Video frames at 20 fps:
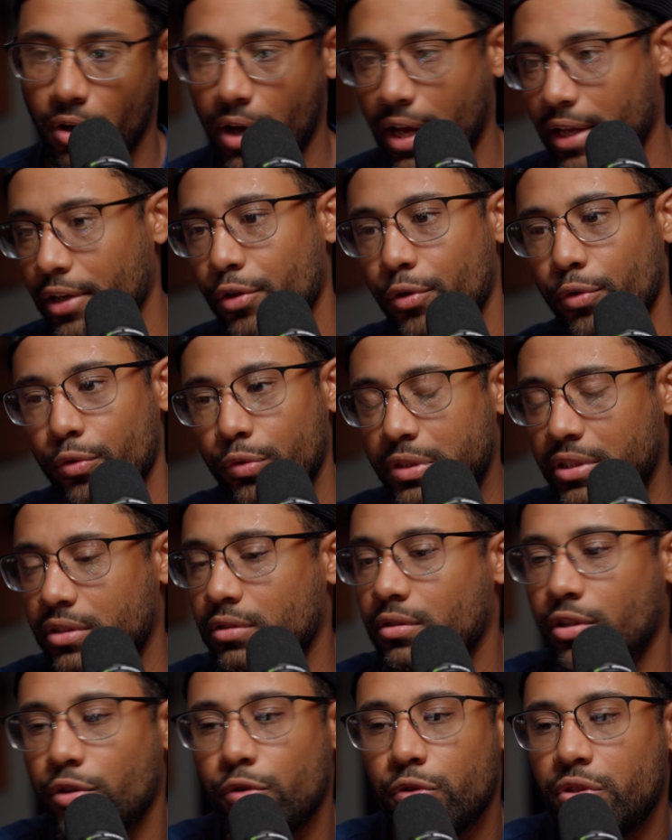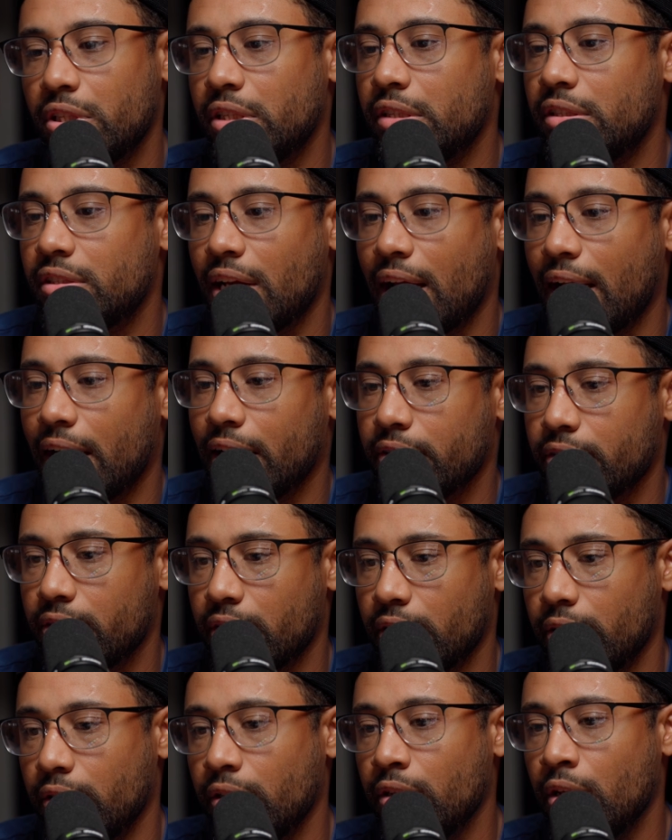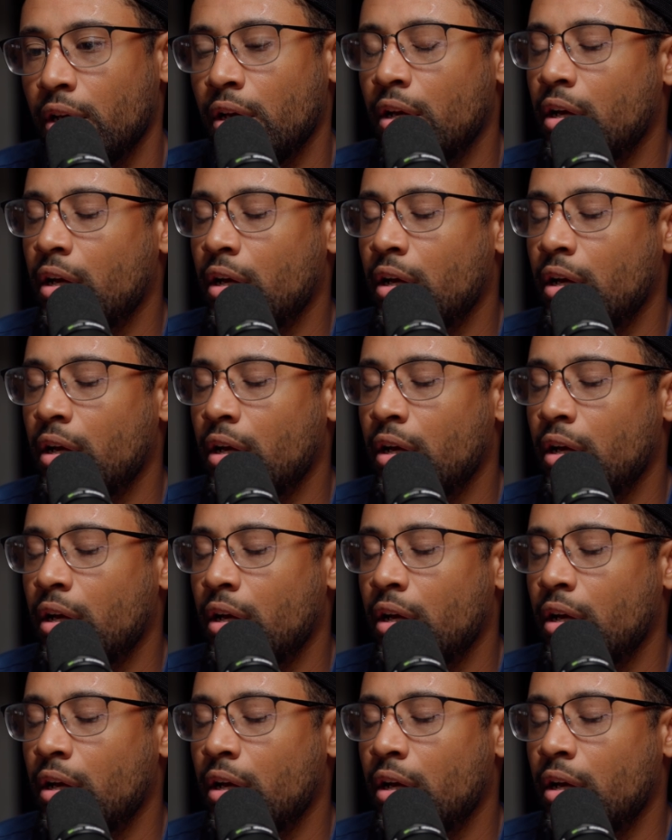I knew 2 C stands, and